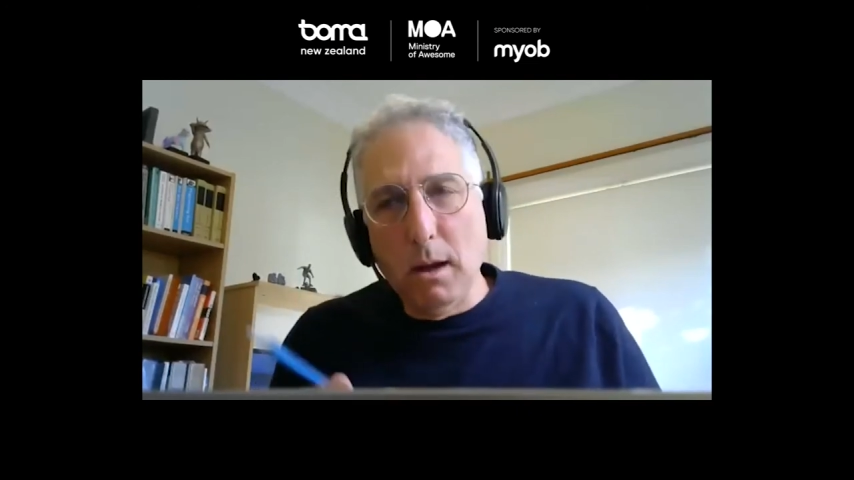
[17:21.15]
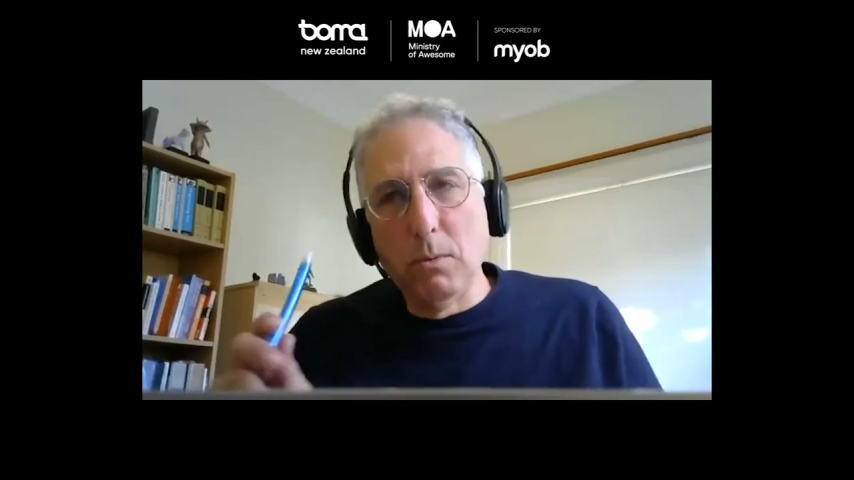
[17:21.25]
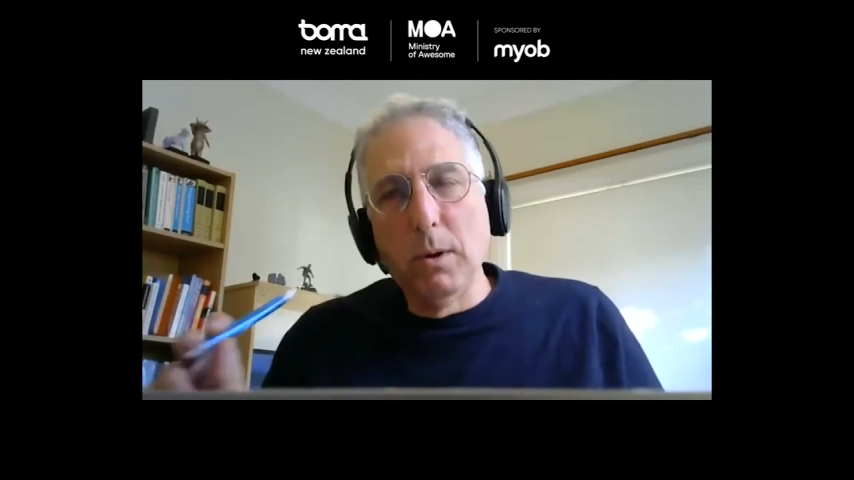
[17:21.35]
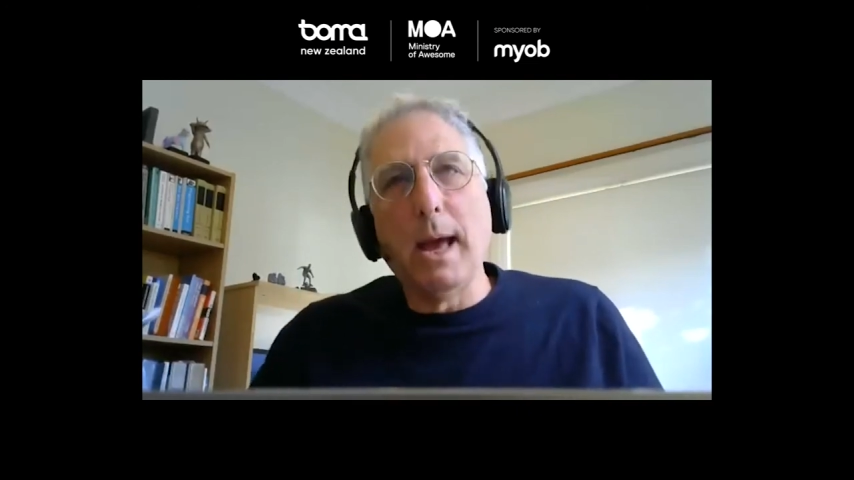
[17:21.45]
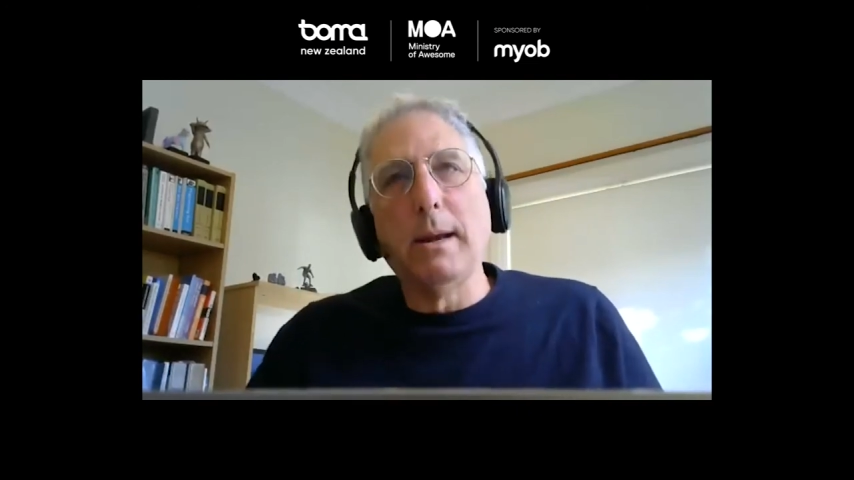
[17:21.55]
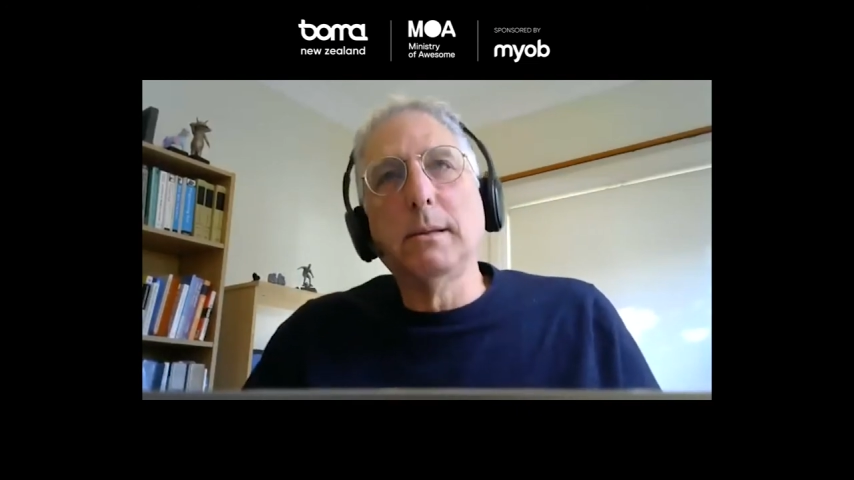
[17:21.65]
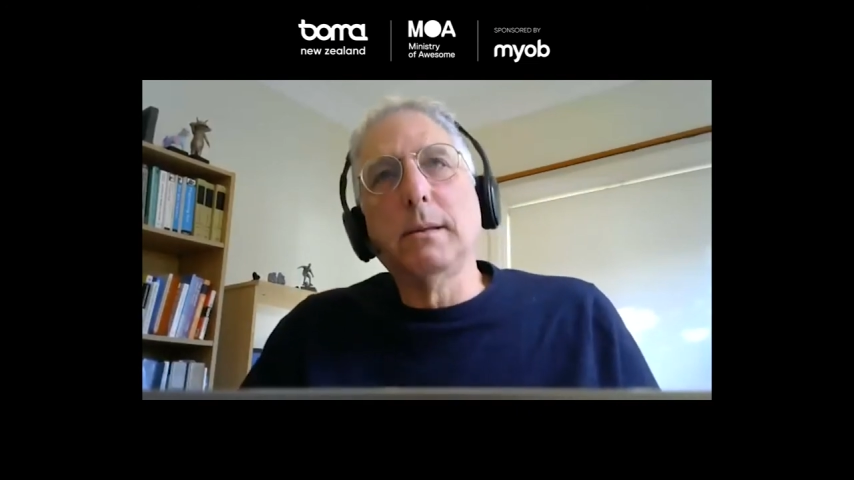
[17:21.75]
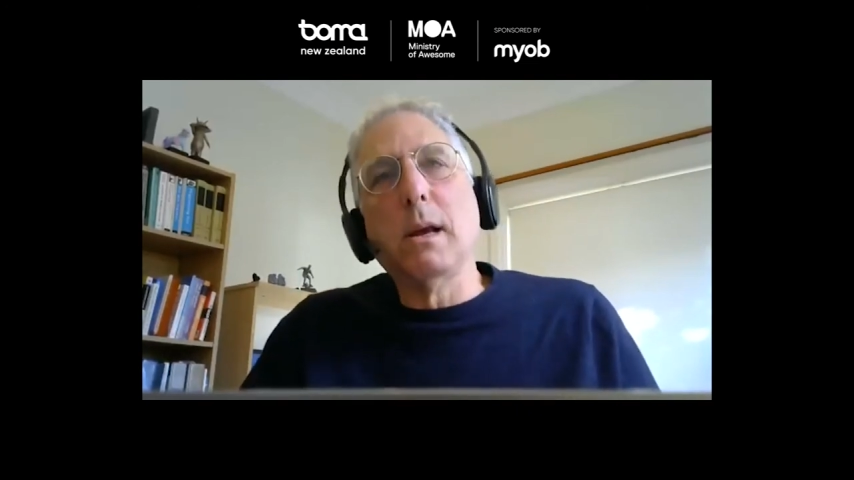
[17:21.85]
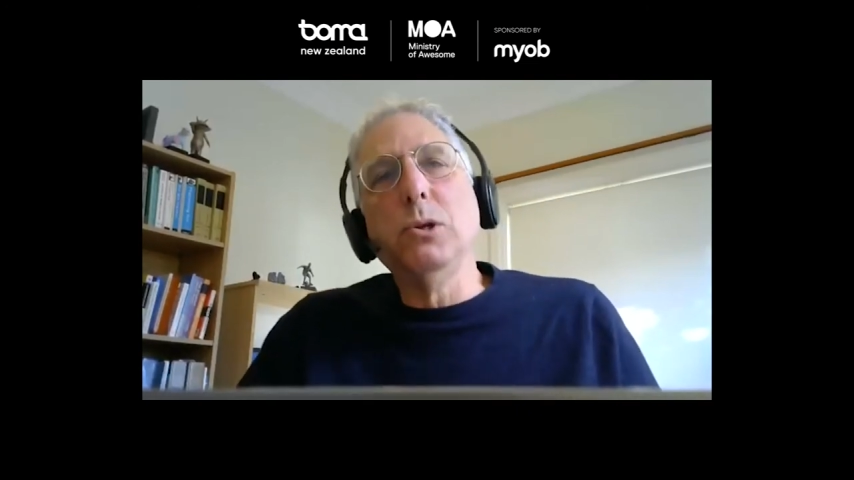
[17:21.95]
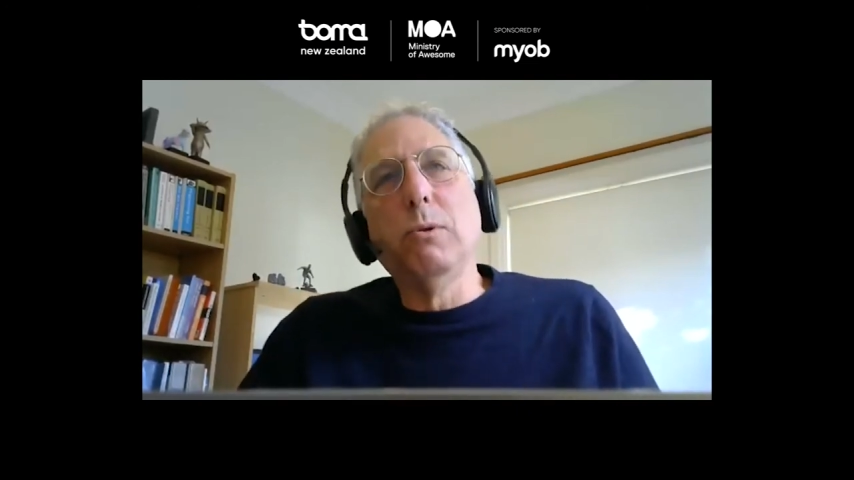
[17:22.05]
We had a
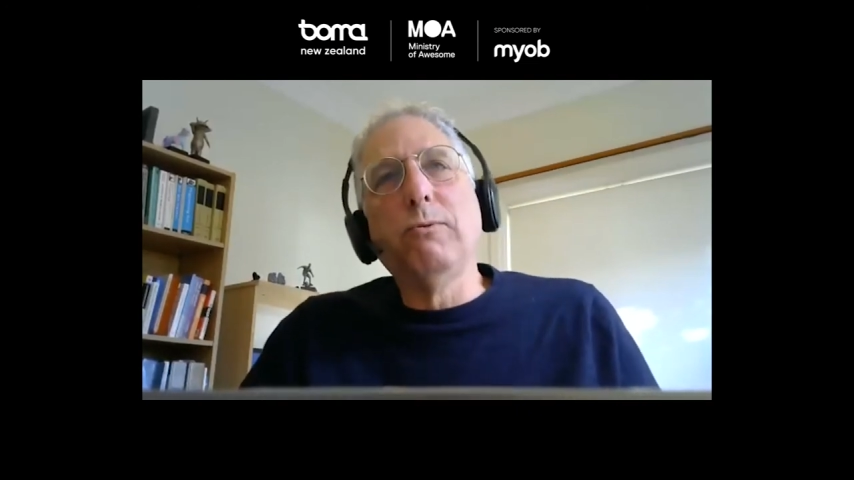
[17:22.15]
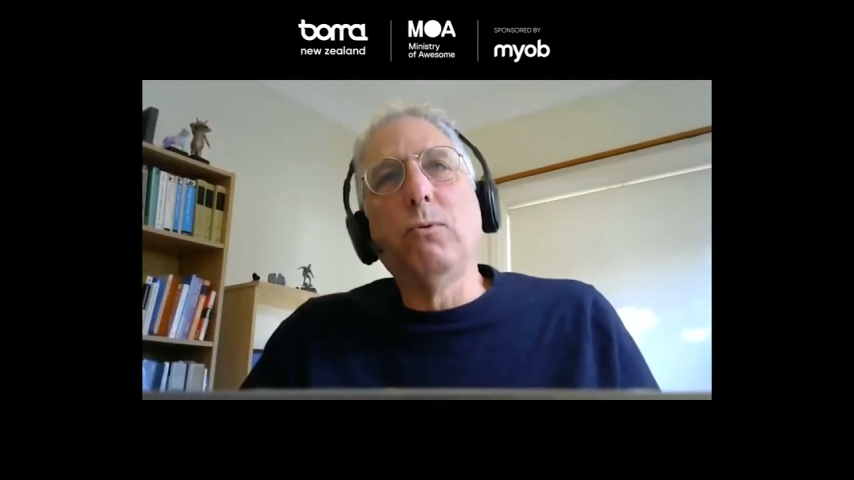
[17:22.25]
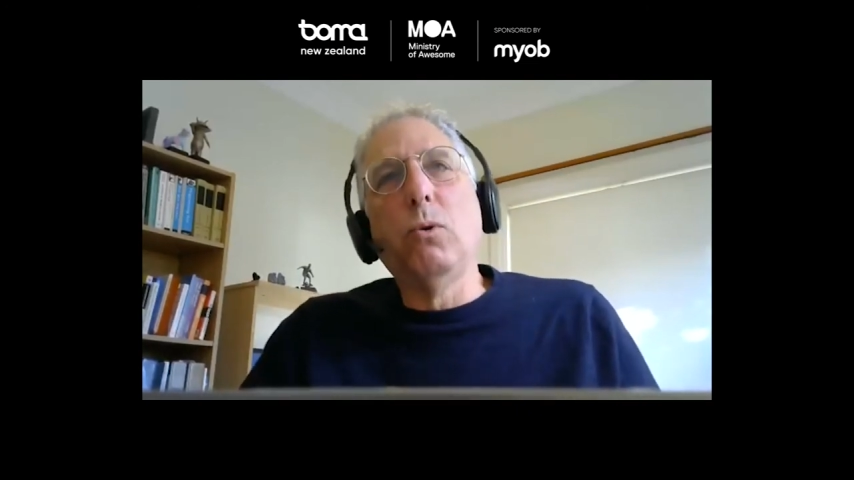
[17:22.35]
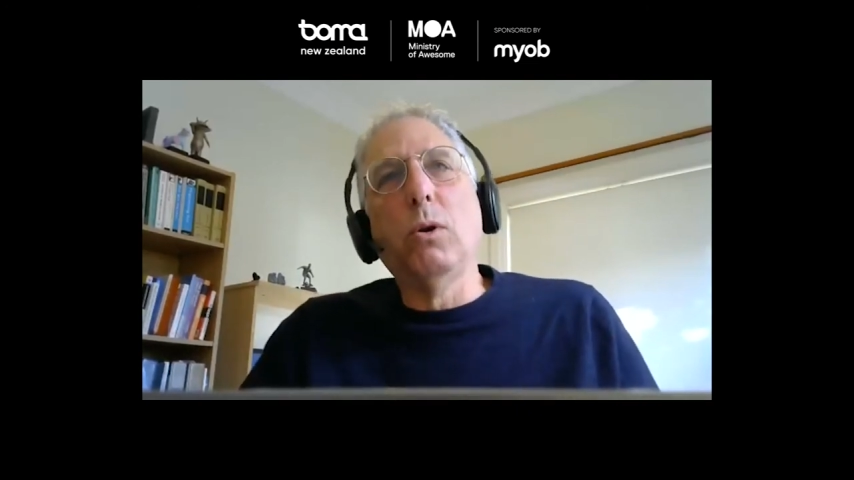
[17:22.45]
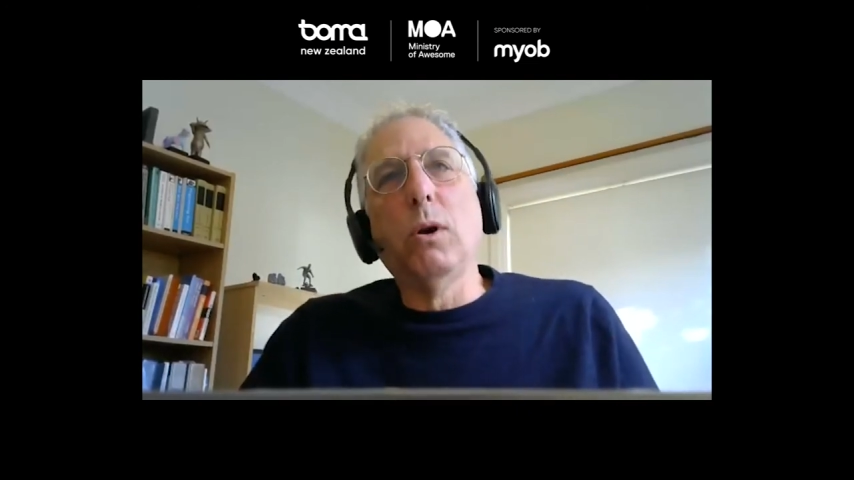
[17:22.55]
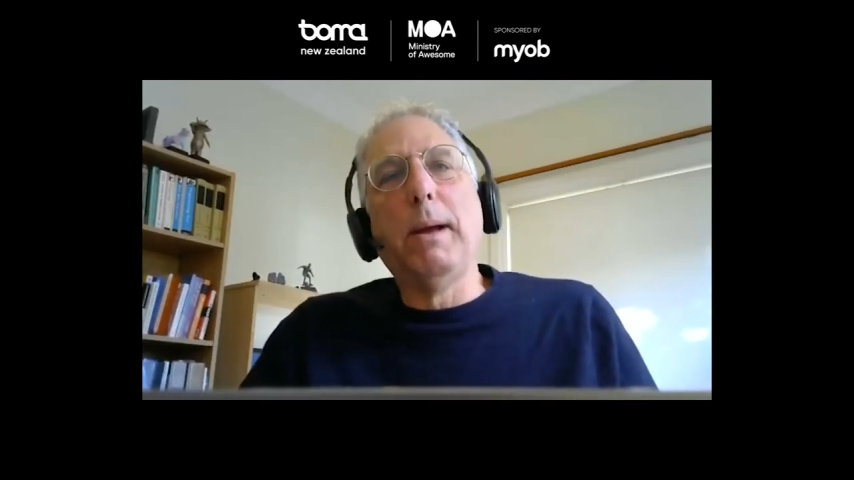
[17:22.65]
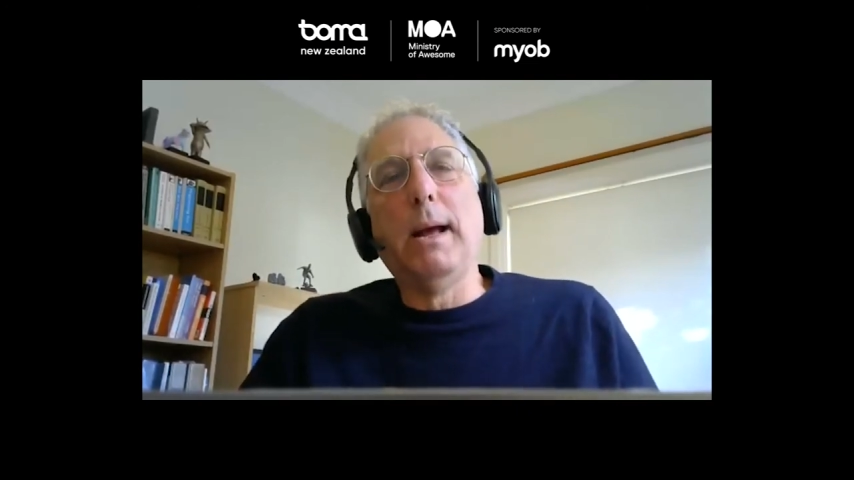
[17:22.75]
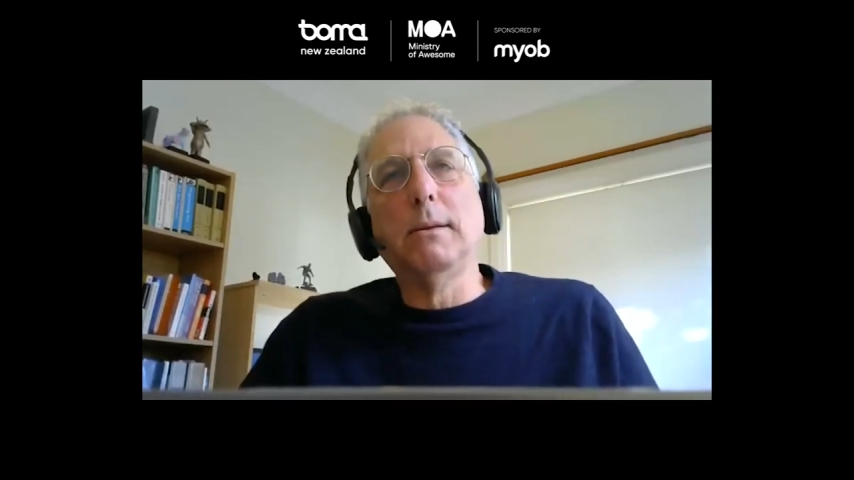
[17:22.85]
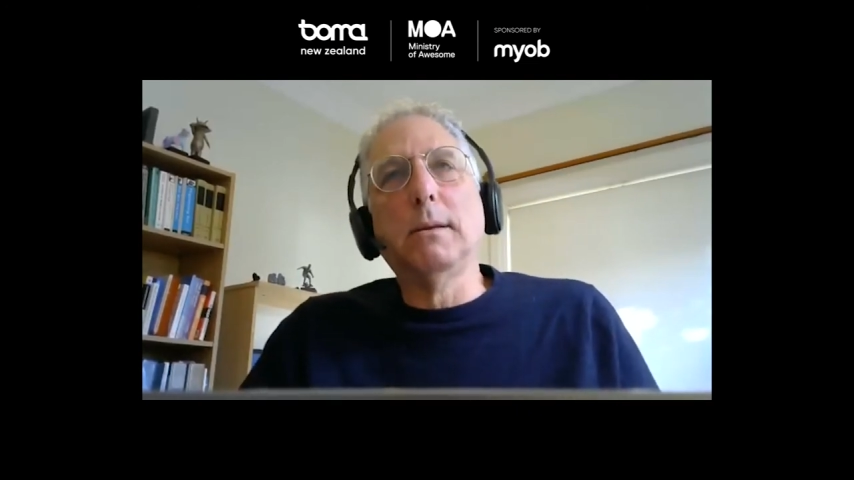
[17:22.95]
discussion before about,